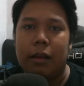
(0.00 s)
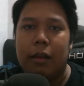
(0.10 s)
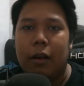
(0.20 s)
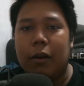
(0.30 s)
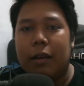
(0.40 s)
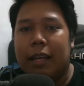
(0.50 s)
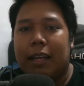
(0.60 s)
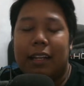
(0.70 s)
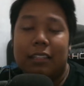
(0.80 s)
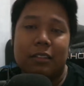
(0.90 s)

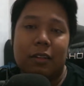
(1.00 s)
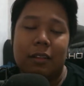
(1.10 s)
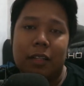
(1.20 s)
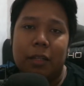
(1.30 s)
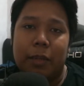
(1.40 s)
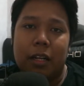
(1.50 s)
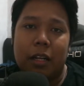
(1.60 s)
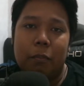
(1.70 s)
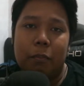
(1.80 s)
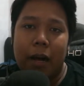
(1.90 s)
Okay, let's talk a little bit
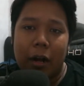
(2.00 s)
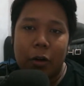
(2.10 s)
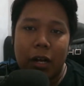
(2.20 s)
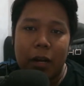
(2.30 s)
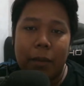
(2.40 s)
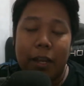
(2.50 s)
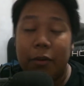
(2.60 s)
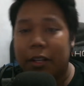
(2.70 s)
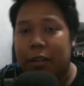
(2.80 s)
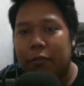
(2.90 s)
about uh,
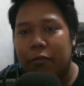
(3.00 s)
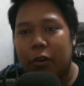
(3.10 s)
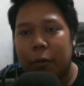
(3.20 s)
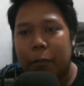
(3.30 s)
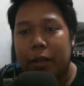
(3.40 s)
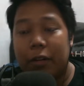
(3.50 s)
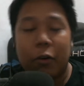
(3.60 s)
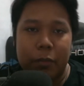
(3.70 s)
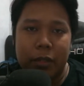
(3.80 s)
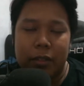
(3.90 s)
migrating from a
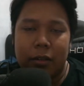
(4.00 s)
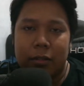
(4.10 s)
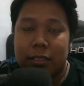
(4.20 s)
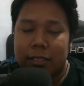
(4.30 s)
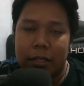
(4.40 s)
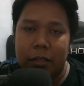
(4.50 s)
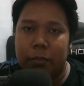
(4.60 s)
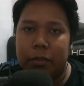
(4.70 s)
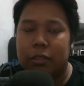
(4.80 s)
normal or standard build